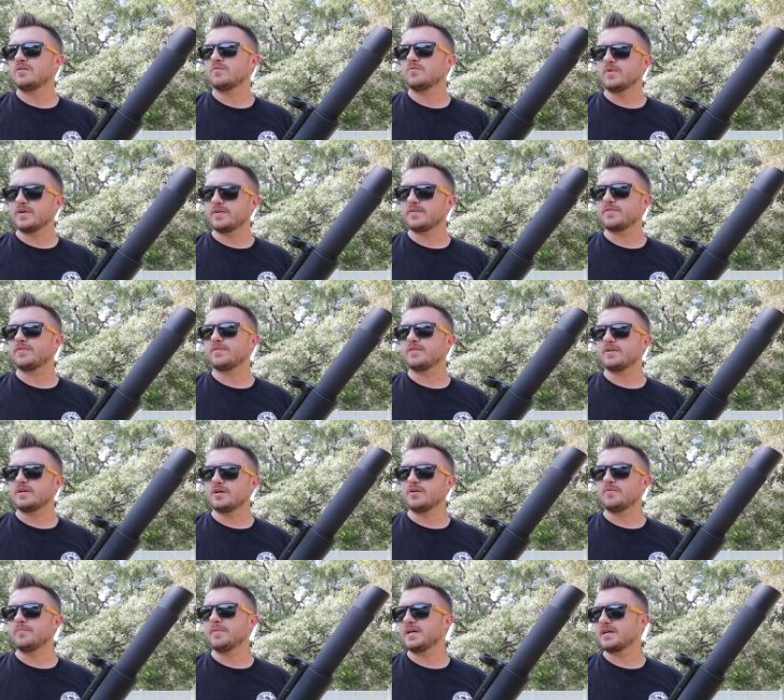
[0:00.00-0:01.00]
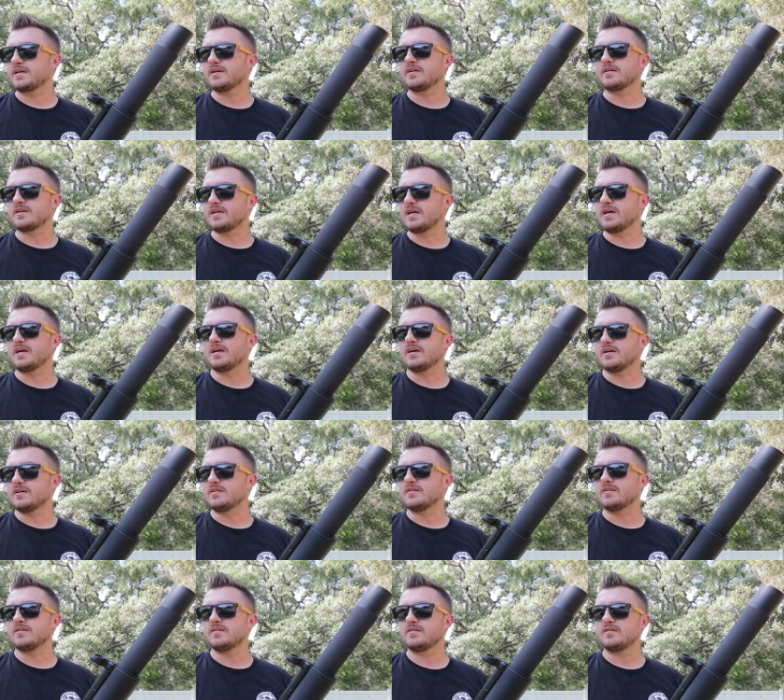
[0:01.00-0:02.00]
with the Omega
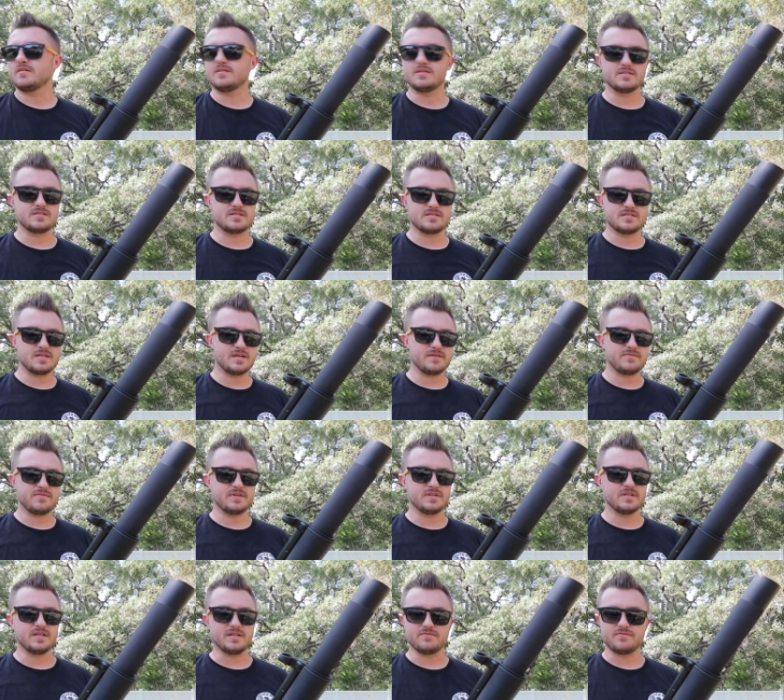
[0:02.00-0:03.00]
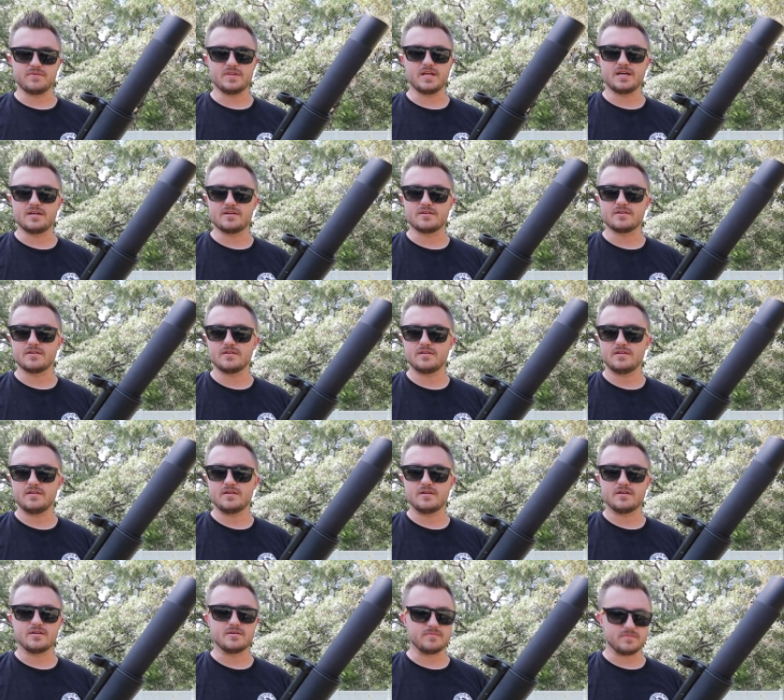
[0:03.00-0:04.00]
can, this is definitely flatter,
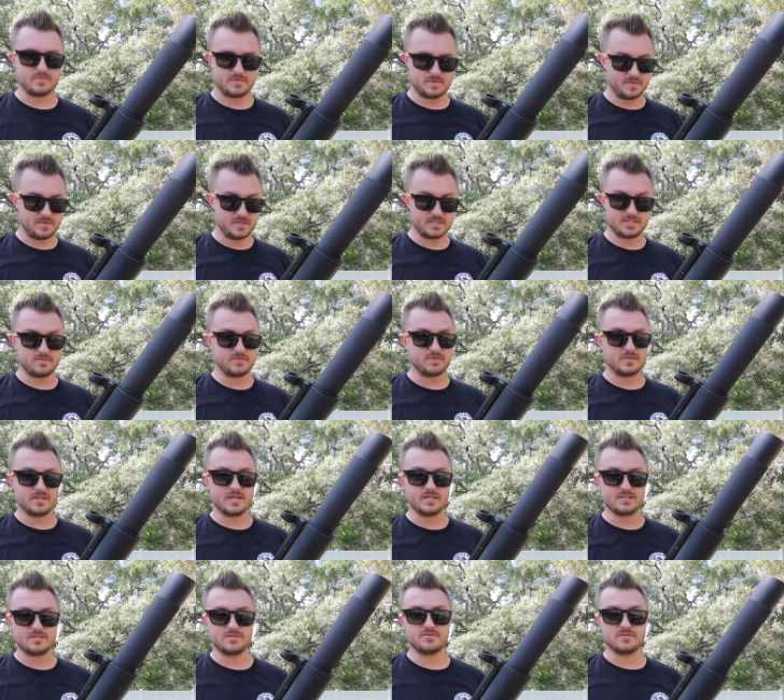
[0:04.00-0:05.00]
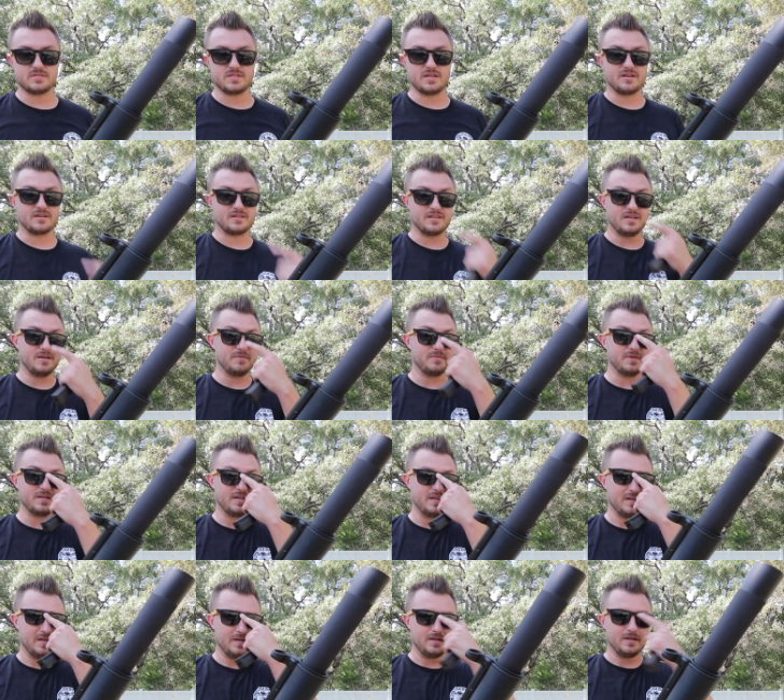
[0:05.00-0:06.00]
um, especially with the A2 stock. I mean,
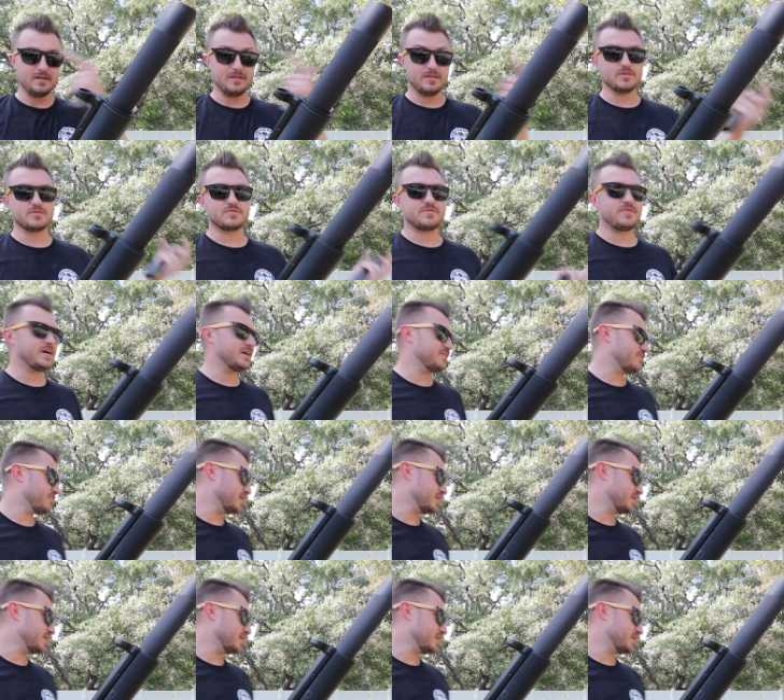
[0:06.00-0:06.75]
those five